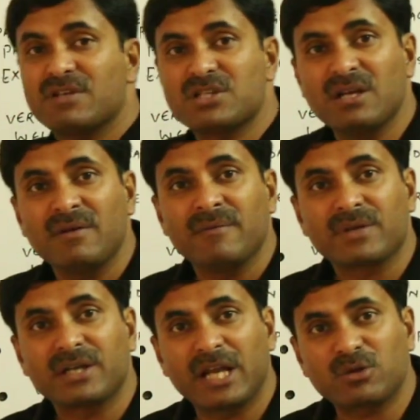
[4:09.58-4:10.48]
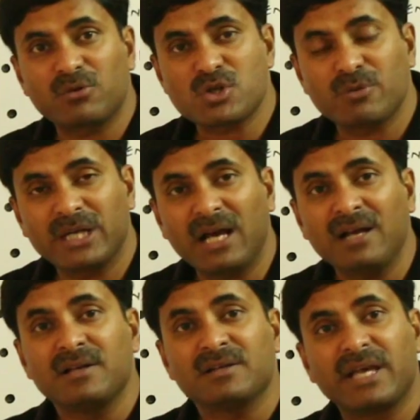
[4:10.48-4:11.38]
division
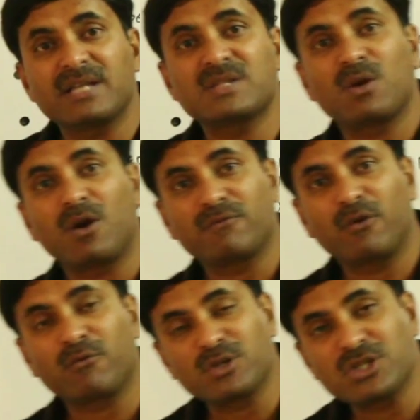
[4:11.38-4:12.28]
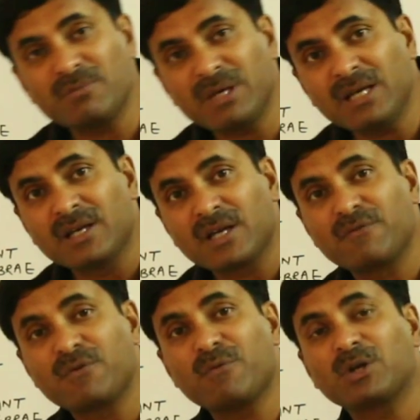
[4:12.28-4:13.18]
Gnathostomata. Thanks a lot for watching me.
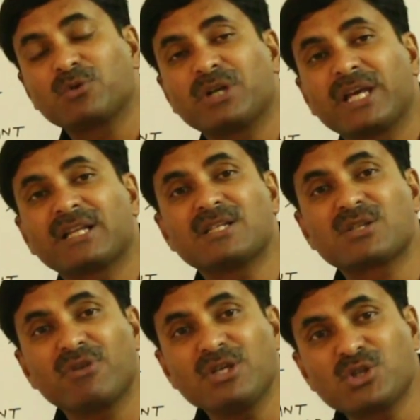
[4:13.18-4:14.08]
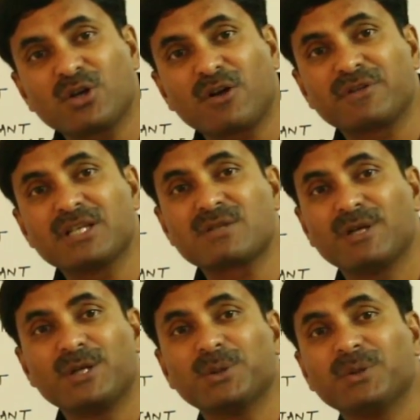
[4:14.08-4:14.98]
If you want to take the screenshot of this
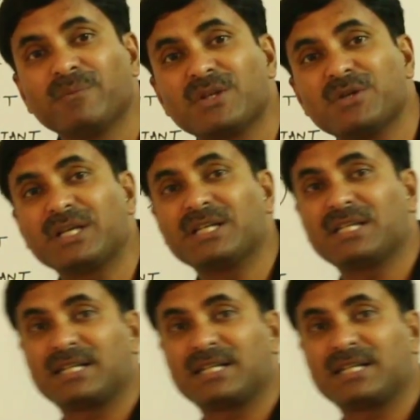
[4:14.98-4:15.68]
video, you can